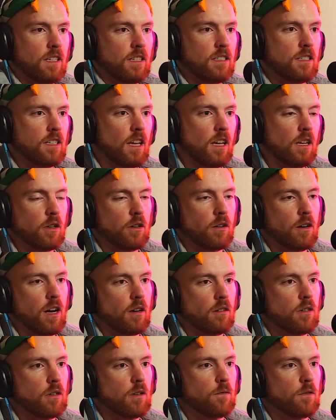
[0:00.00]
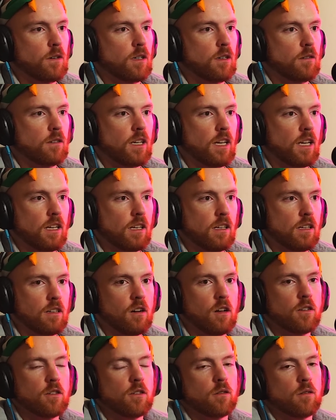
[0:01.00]
Stand your ground. Good for you, Danny.
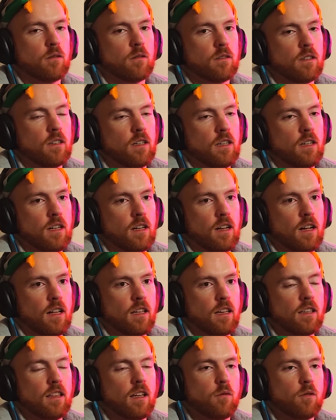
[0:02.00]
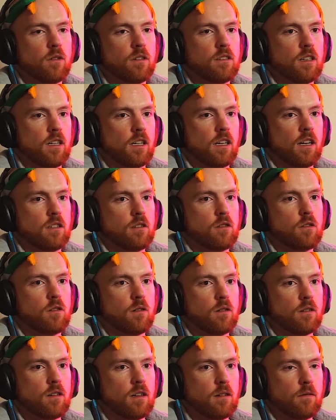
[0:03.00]
Also, I like that one song he has
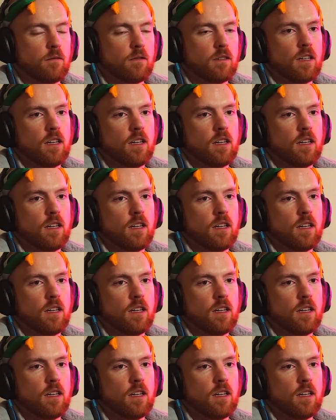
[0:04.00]
growing up.